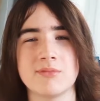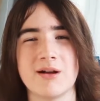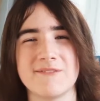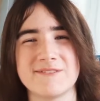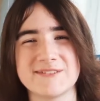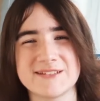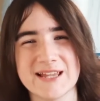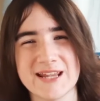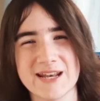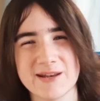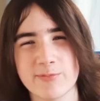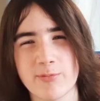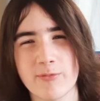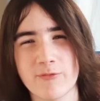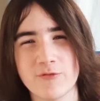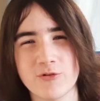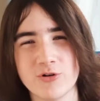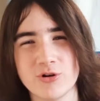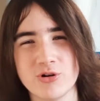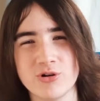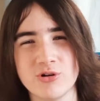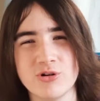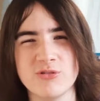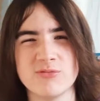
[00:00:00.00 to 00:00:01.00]
I've said it
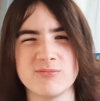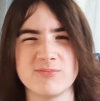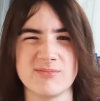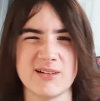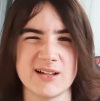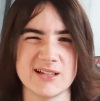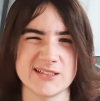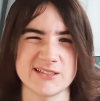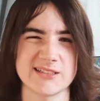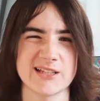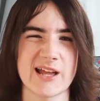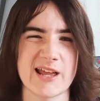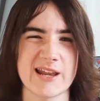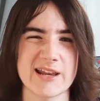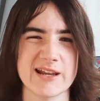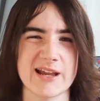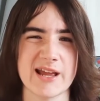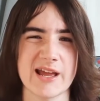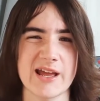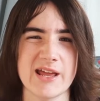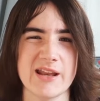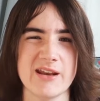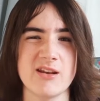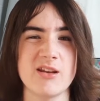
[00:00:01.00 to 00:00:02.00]
before, I'll say it
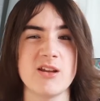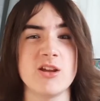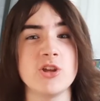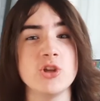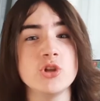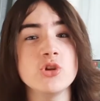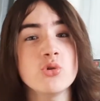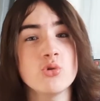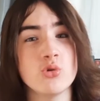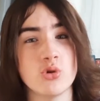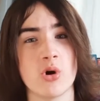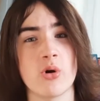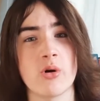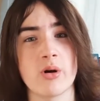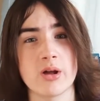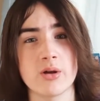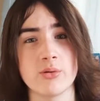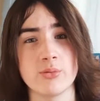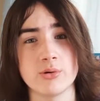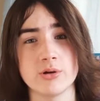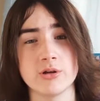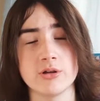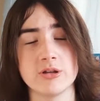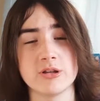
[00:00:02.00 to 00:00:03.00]
again, you know I
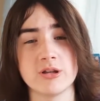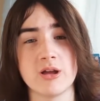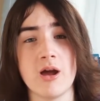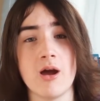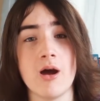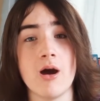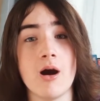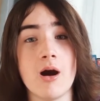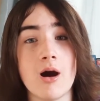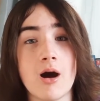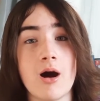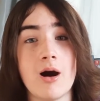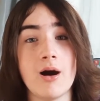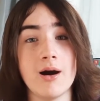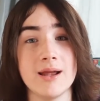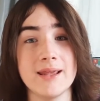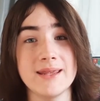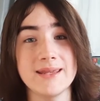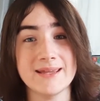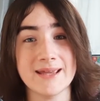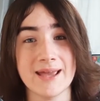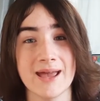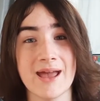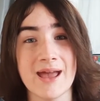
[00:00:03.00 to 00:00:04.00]
would.
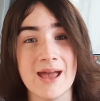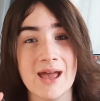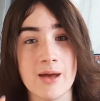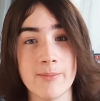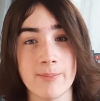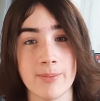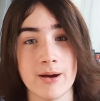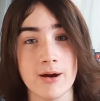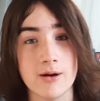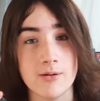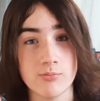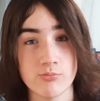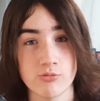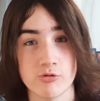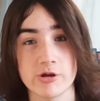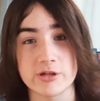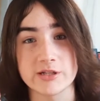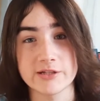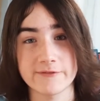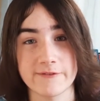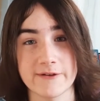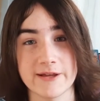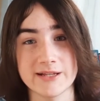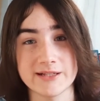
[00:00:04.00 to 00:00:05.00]
I care about
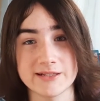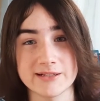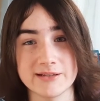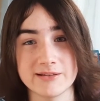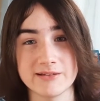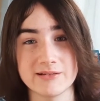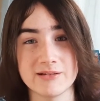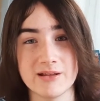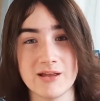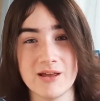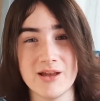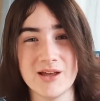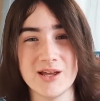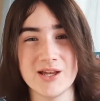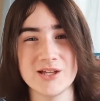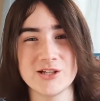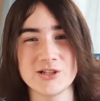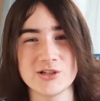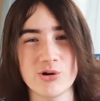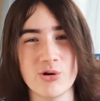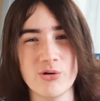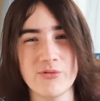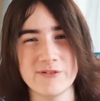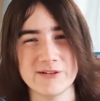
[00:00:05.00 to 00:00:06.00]
preservation,
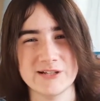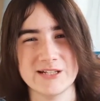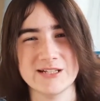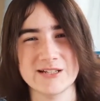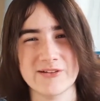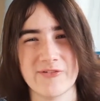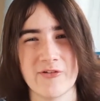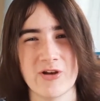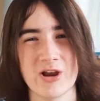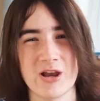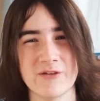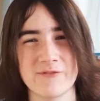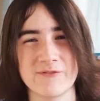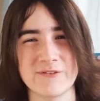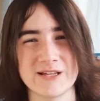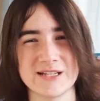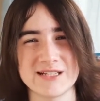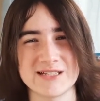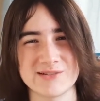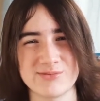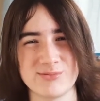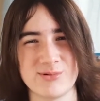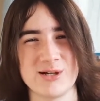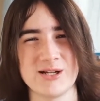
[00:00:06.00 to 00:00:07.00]
so obviously something like
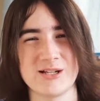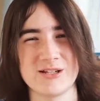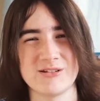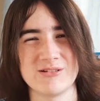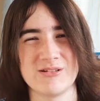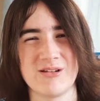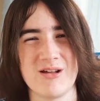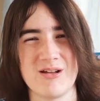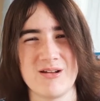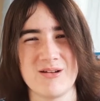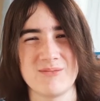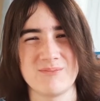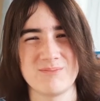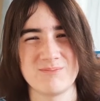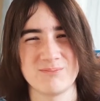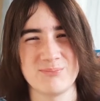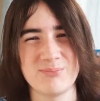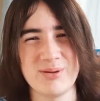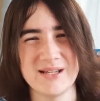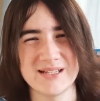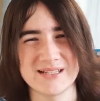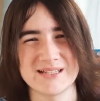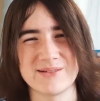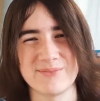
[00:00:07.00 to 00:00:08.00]
this, well,
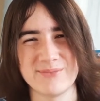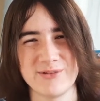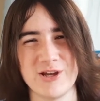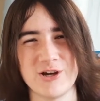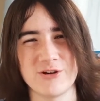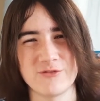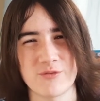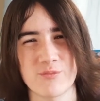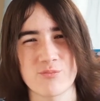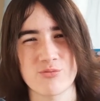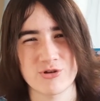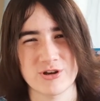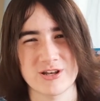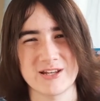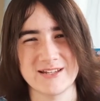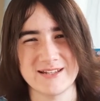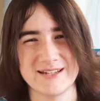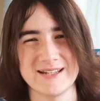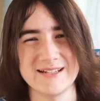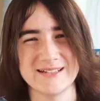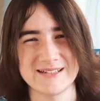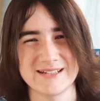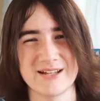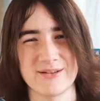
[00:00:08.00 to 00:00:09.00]
pisses me off a pretty
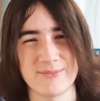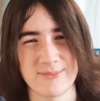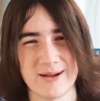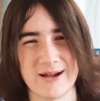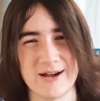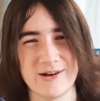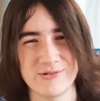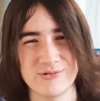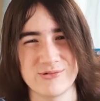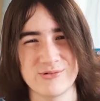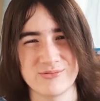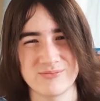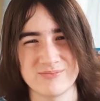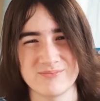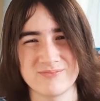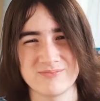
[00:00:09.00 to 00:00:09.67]
decent amount.